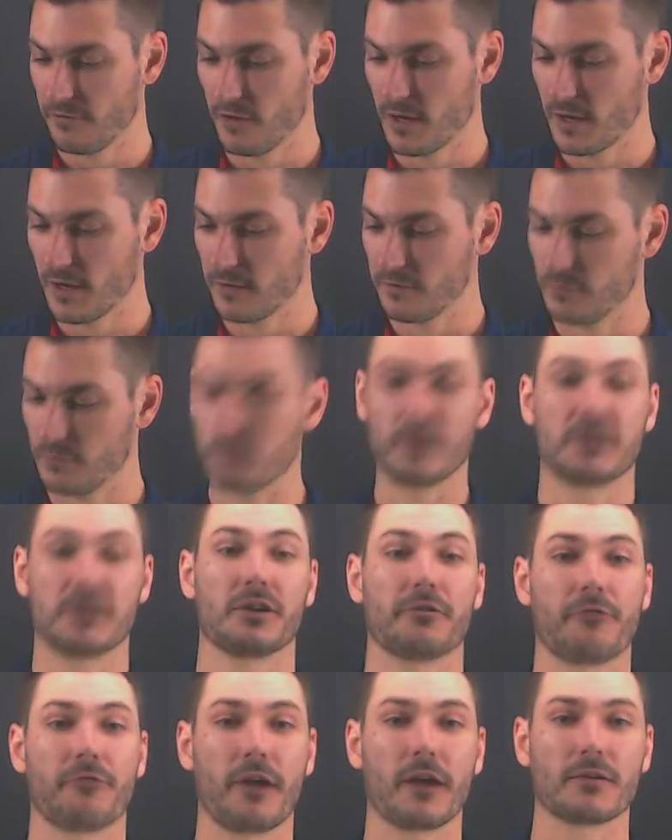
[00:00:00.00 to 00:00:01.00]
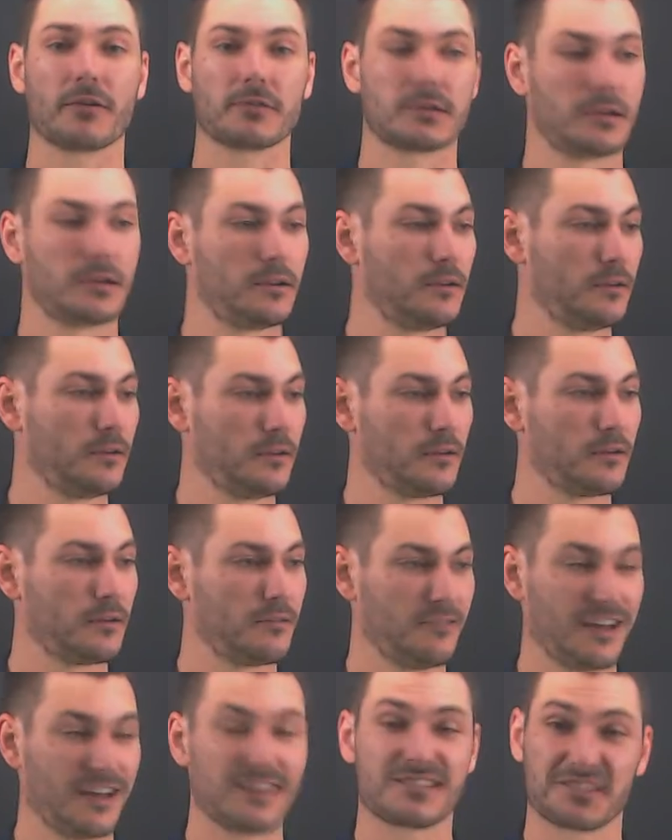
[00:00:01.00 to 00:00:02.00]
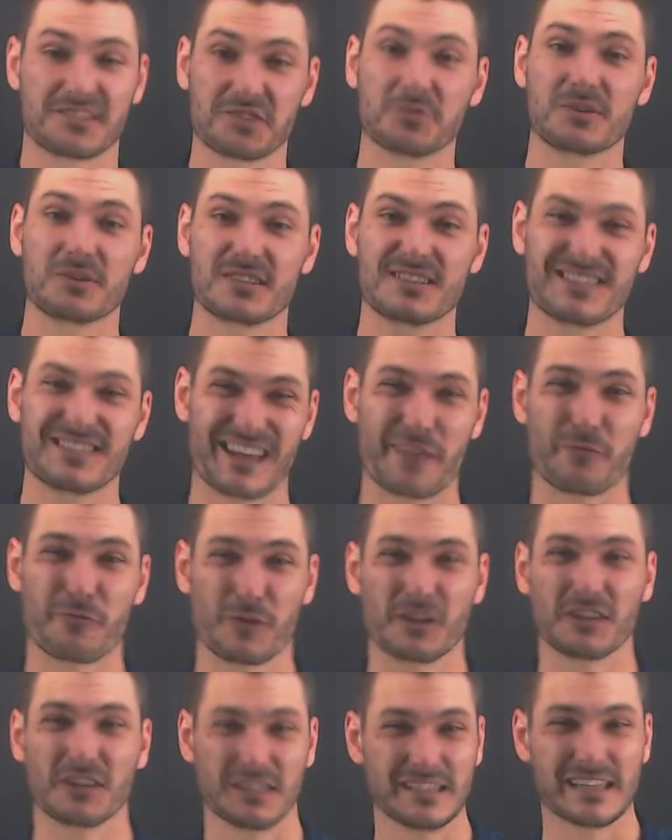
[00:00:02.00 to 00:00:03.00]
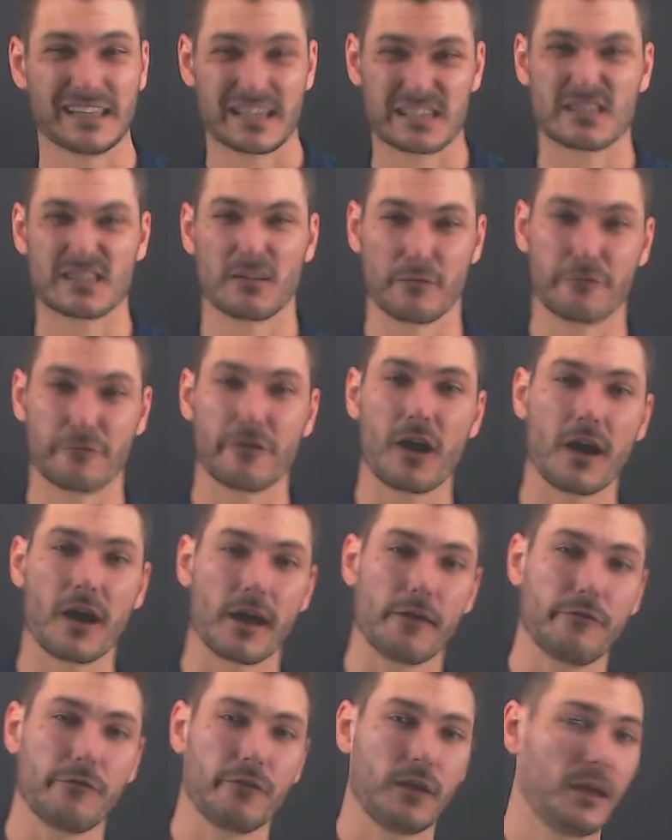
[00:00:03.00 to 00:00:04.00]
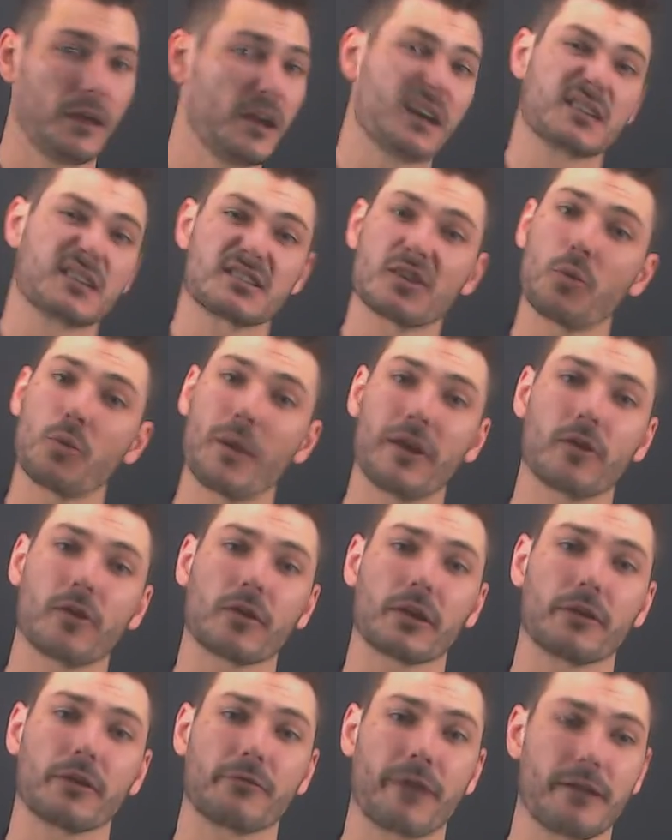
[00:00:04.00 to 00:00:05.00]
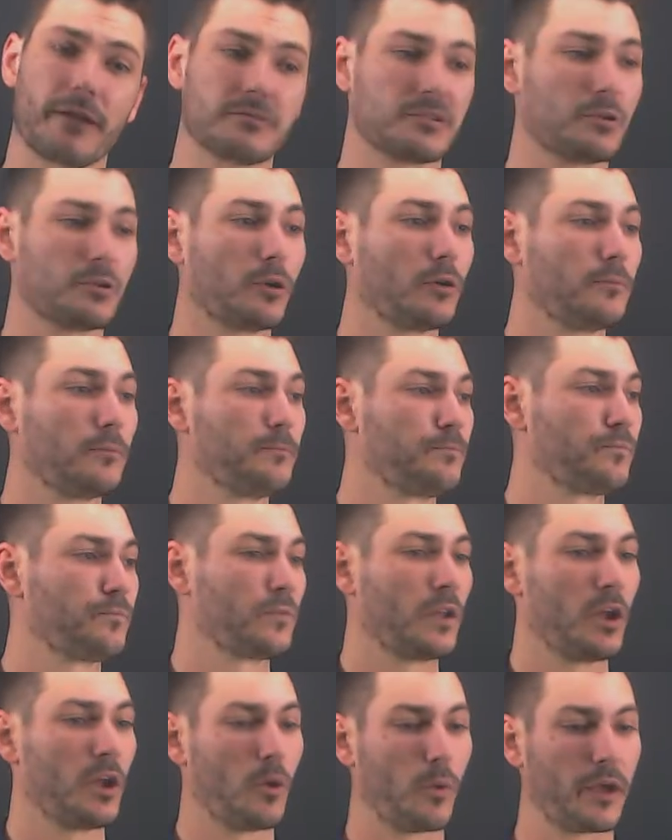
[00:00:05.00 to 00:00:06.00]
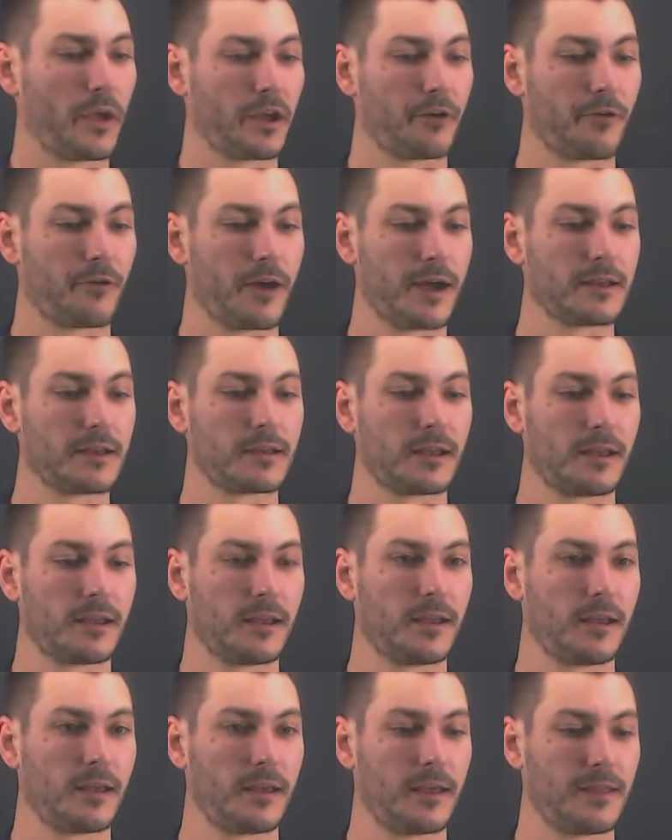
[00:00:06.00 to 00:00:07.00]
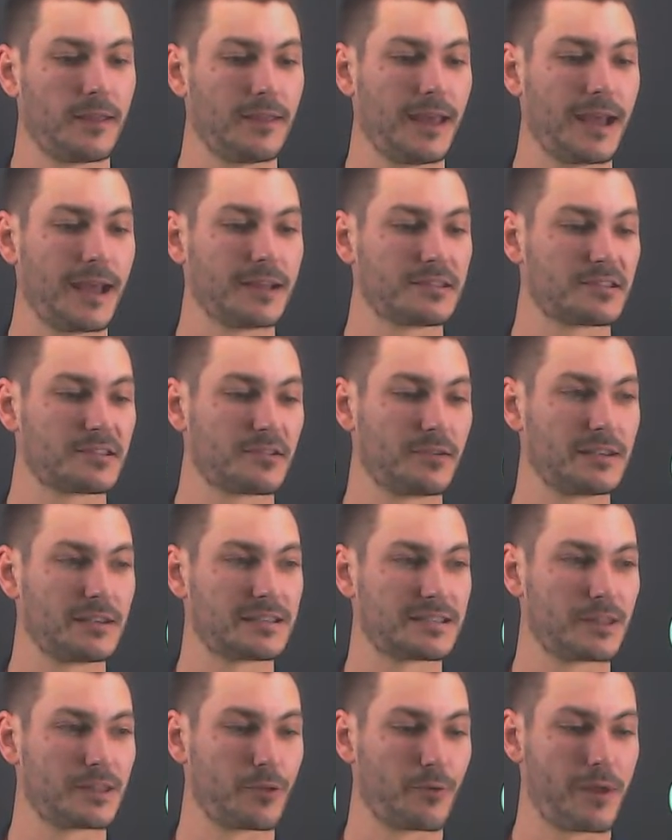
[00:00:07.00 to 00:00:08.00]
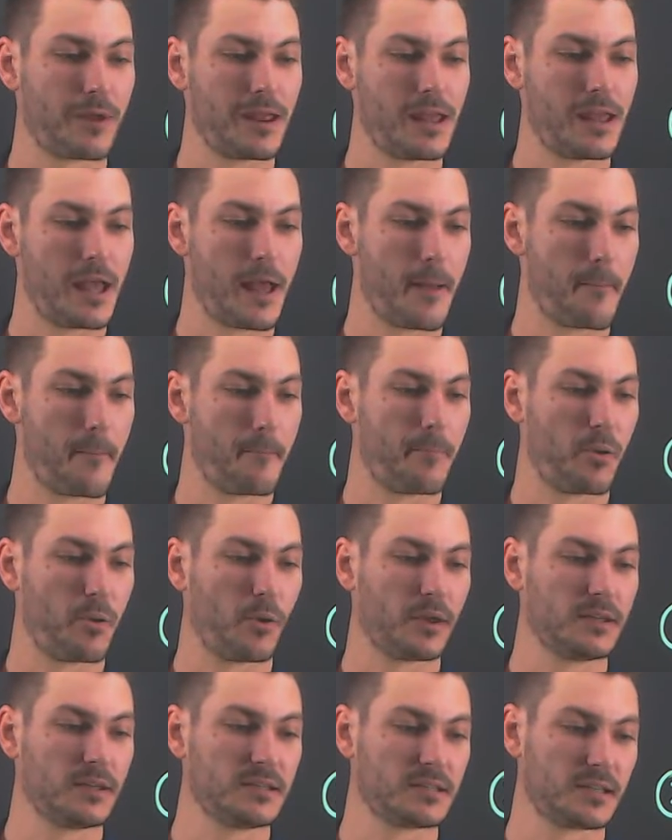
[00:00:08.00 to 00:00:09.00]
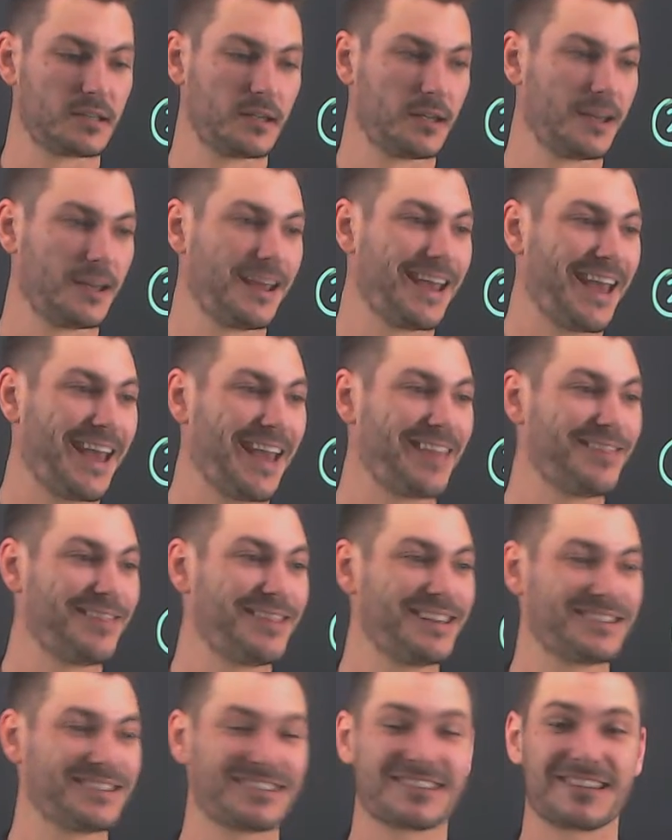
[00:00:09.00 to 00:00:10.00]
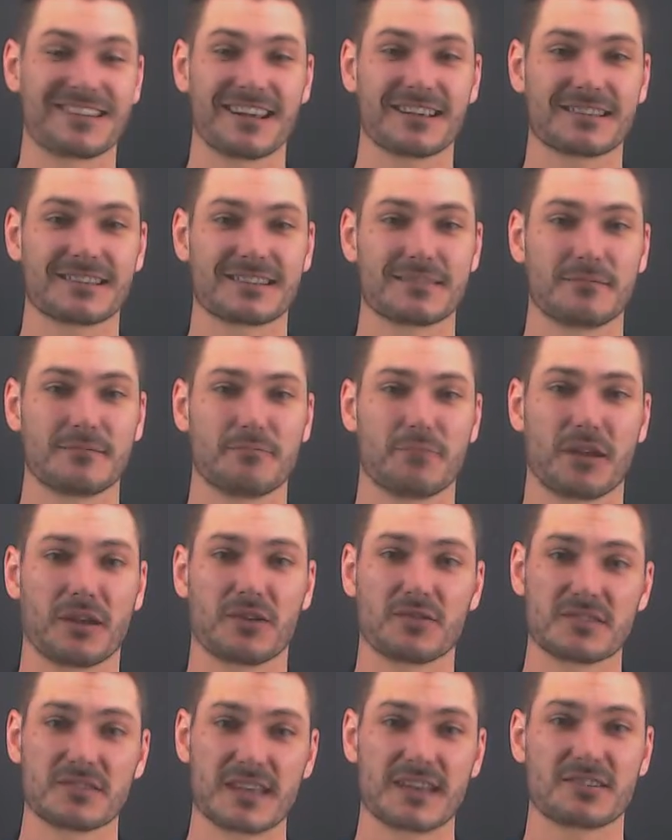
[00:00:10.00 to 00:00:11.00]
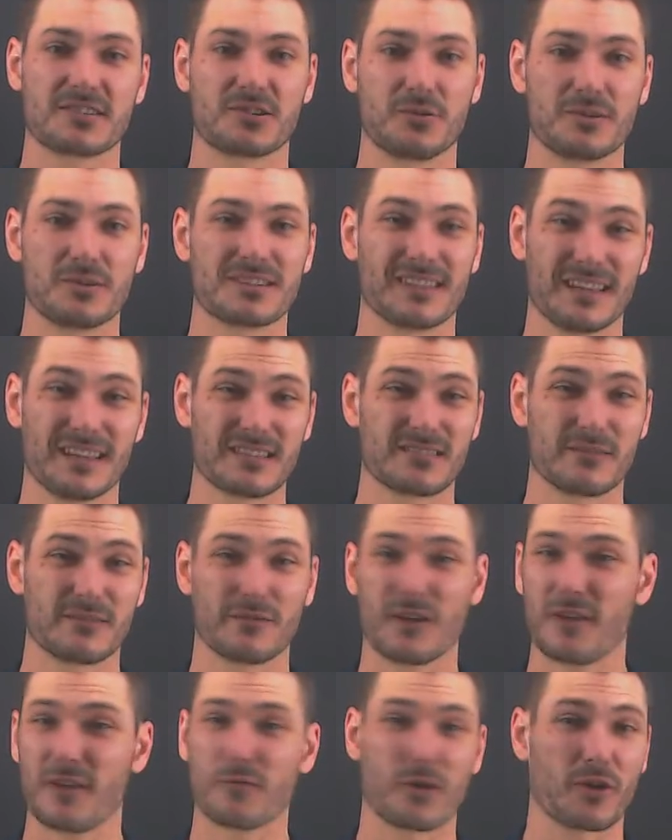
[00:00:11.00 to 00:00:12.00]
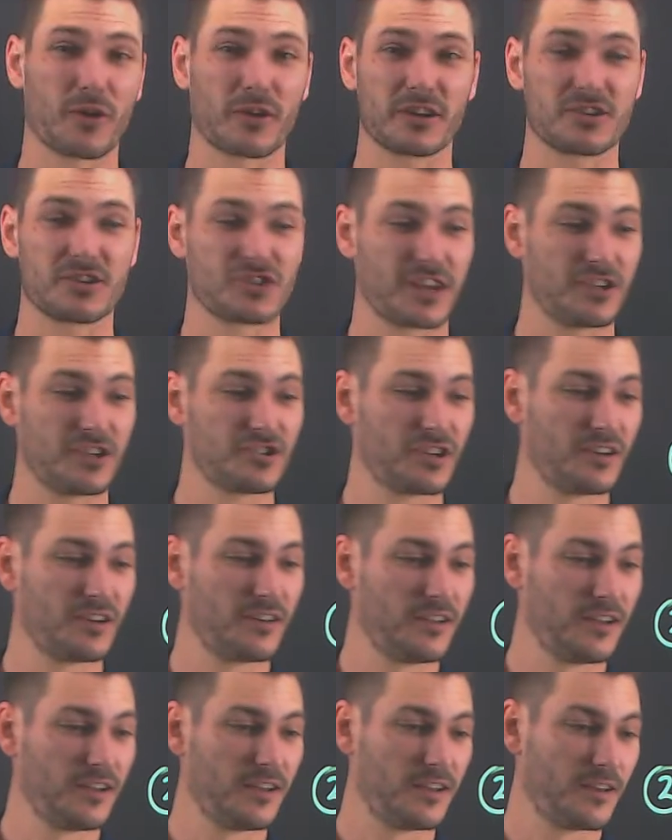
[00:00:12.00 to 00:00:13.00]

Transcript: 5, we don't round. That 2 is definitely less than 5, so we're not going to round at all. We're going to write, the answer is 3 point, and this 6, because that 2 is less than 5, we're not going to change it,